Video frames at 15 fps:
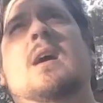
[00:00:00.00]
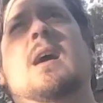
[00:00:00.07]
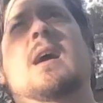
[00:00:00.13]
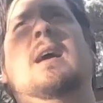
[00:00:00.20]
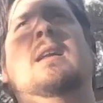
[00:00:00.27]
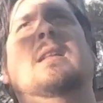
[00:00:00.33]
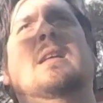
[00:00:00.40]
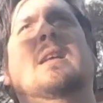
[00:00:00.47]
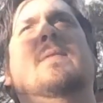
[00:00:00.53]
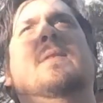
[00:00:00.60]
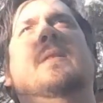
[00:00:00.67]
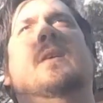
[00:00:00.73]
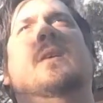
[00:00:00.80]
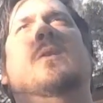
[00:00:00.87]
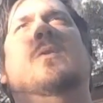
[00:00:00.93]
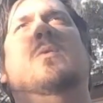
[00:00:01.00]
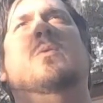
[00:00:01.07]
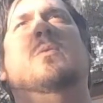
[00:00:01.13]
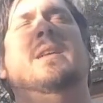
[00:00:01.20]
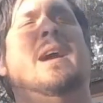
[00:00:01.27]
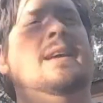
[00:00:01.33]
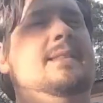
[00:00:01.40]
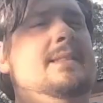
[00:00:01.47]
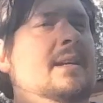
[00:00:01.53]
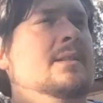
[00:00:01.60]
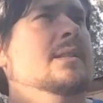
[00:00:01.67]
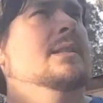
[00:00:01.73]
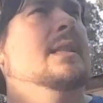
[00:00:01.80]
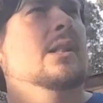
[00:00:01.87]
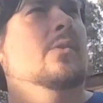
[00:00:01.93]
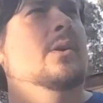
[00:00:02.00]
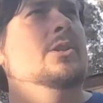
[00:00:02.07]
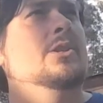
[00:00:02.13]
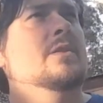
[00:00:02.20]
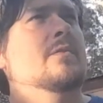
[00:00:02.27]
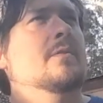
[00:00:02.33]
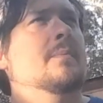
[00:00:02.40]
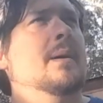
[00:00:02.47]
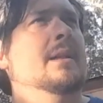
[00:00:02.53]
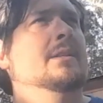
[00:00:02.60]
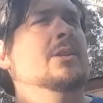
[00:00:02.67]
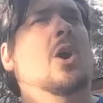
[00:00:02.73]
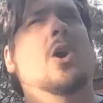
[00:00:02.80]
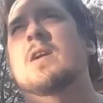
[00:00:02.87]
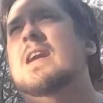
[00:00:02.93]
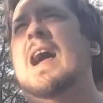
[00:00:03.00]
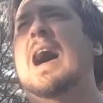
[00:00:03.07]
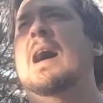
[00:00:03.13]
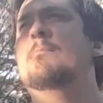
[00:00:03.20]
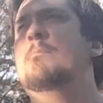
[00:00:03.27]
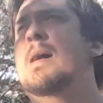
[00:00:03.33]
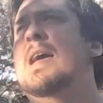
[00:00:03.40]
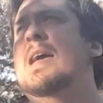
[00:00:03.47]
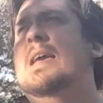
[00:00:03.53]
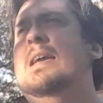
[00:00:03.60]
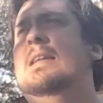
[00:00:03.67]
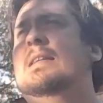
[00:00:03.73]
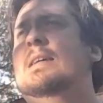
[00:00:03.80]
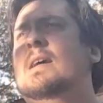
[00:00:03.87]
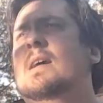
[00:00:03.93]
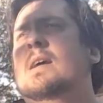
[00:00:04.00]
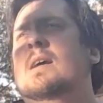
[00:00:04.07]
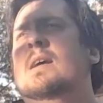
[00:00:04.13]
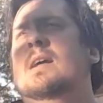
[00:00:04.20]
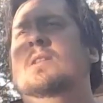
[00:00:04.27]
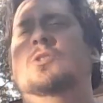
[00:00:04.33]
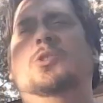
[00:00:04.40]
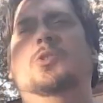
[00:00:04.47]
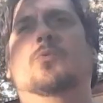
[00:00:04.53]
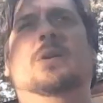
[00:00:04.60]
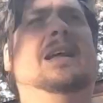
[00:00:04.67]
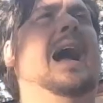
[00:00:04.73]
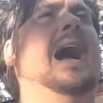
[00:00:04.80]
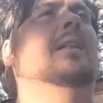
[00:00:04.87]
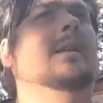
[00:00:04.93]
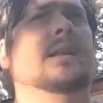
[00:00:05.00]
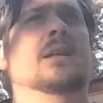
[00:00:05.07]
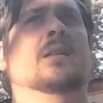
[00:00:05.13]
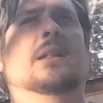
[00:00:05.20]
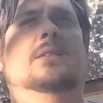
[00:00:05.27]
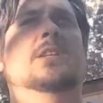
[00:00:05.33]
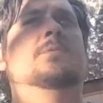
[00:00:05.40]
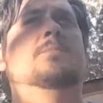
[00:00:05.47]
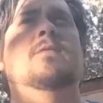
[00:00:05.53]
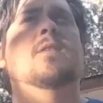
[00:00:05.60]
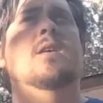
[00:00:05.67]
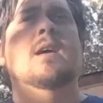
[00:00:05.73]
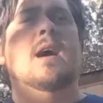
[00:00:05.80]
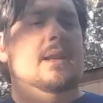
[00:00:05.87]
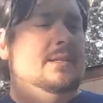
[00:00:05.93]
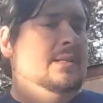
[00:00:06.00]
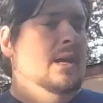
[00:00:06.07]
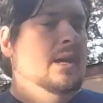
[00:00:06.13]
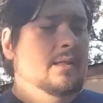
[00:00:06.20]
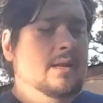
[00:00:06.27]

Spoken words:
And even though the ideas of the Declaration of Independence are not made into reality, like, let's be very honest,